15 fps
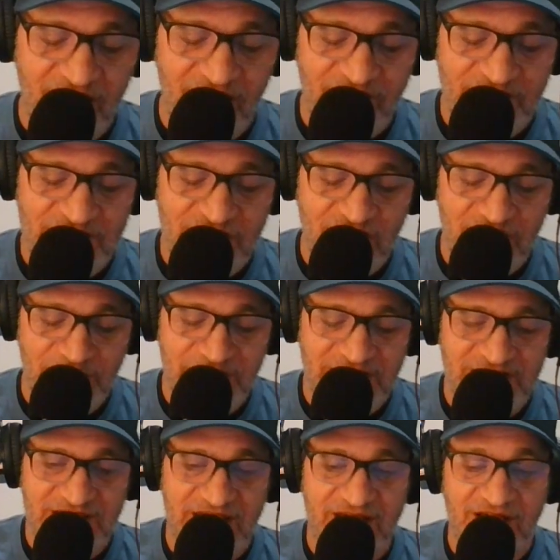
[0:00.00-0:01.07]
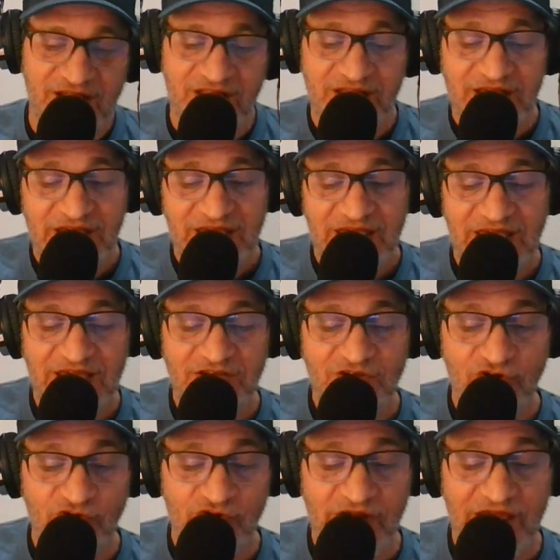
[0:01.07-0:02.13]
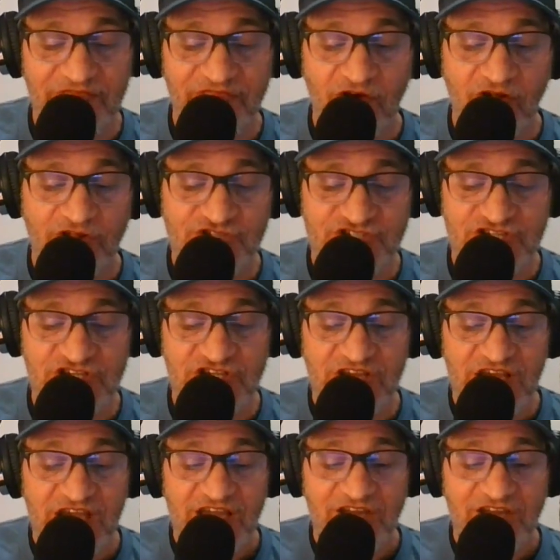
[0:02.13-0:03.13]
of the Sawney Bean tale in her anthology,